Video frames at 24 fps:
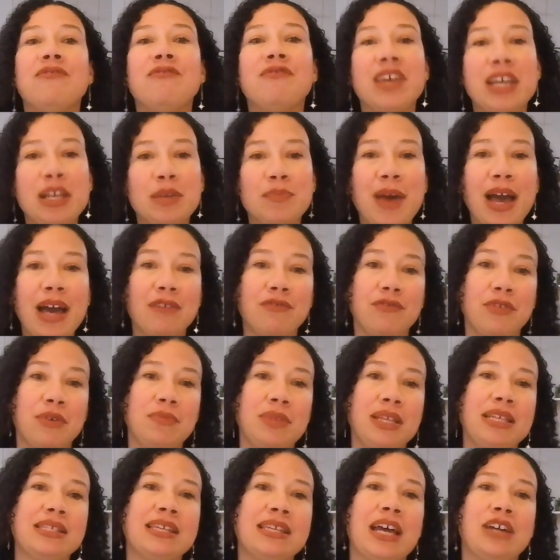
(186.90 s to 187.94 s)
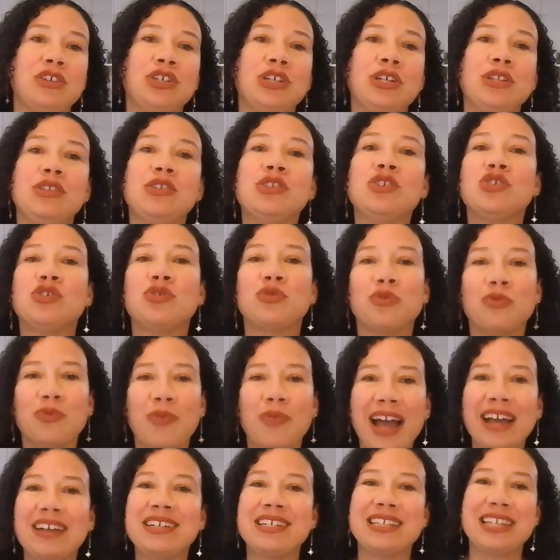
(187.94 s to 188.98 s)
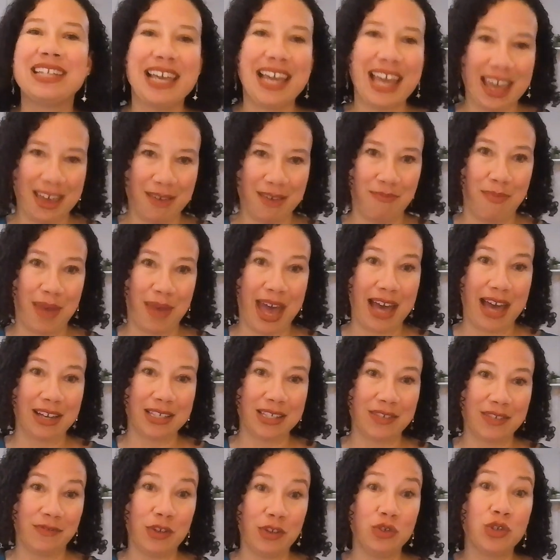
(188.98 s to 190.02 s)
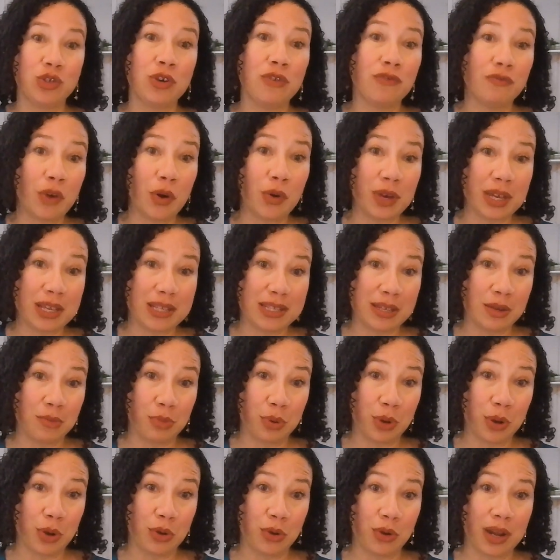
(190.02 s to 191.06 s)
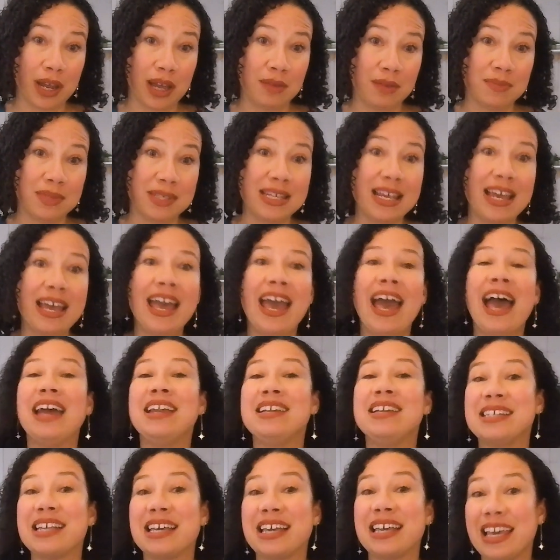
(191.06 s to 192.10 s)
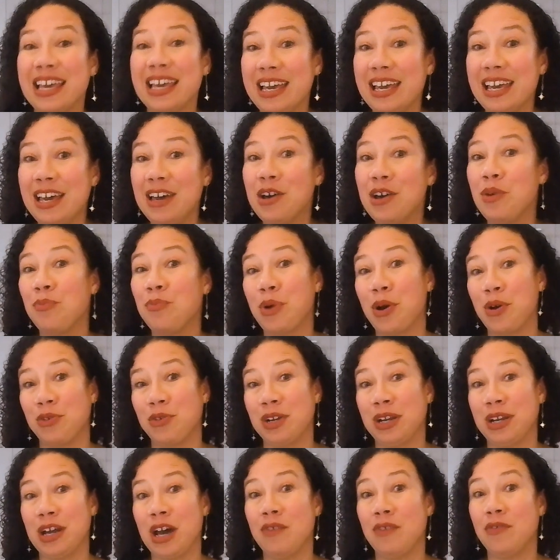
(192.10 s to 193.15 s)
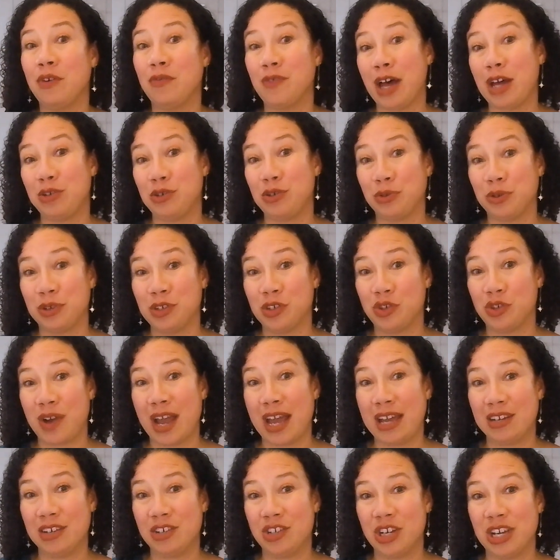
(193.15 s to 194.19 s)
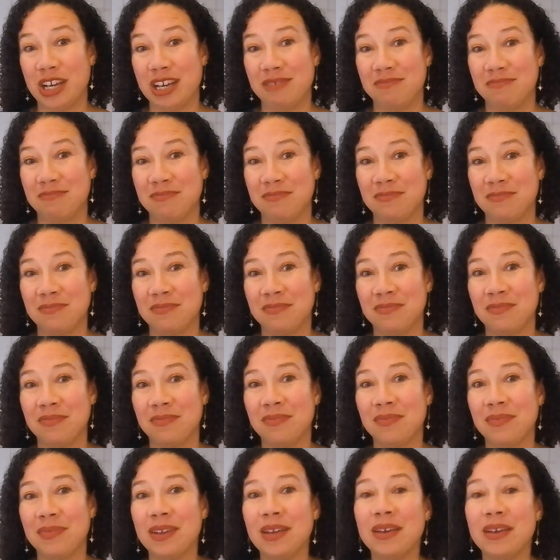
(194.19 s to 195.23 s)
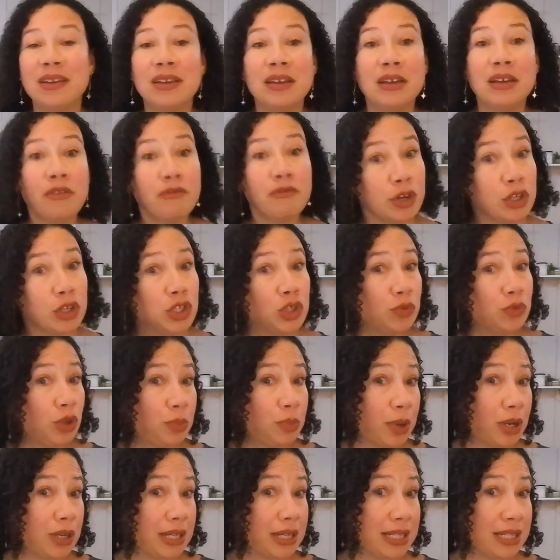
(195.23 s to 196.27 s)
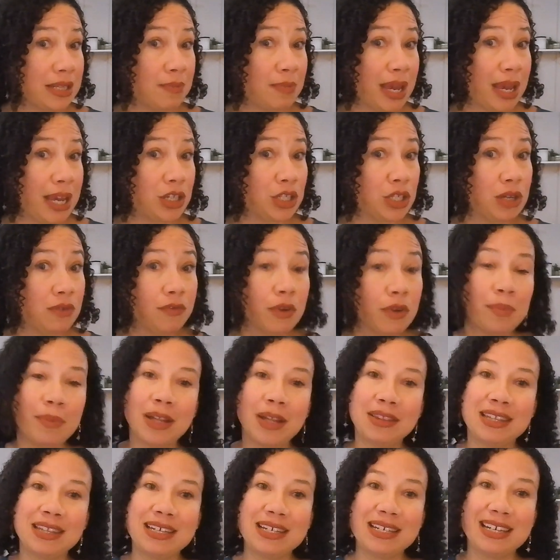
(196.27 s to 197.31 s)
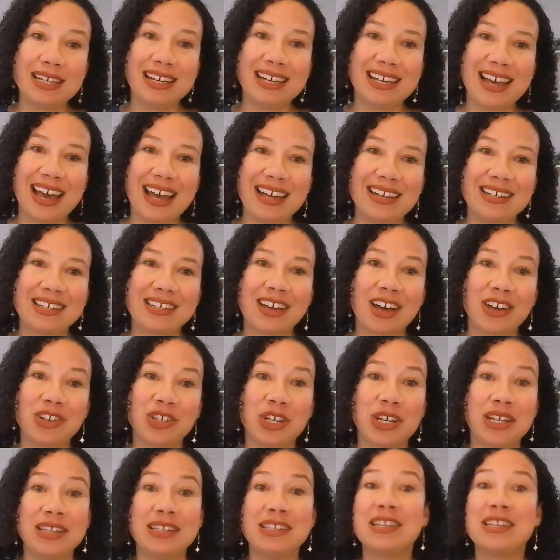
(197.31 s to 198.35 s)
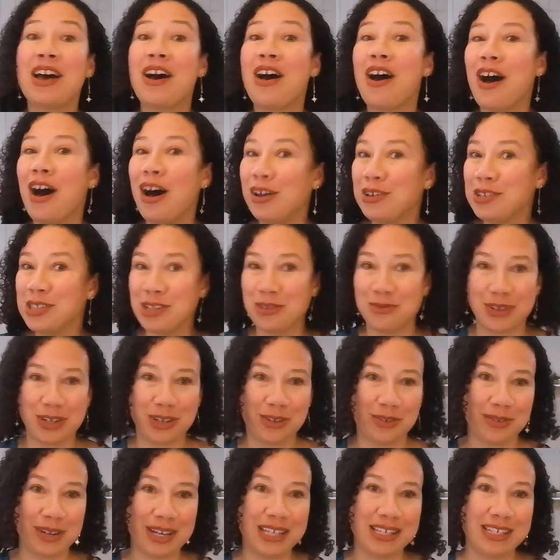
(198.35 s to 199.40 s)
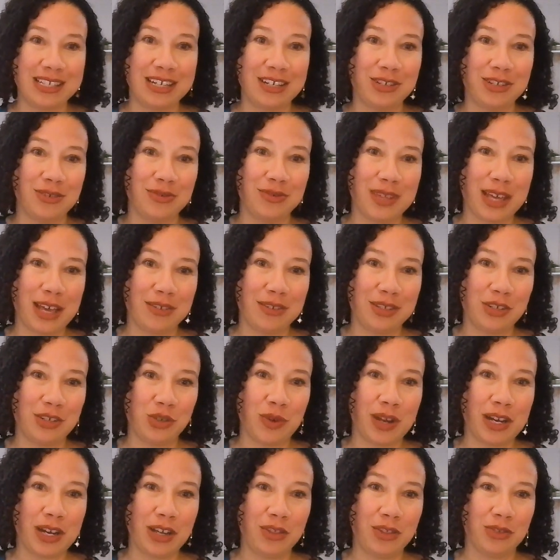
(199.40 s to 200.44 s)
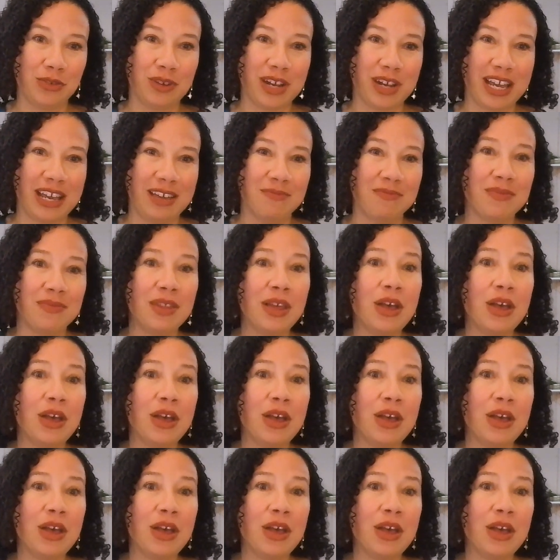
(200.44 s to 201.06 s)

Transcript: feedback from these sessions directly impacts future focus and programs and is a key component of Avantor's strategy. Virtual participation for monthly DEI discussions also increased in 2023,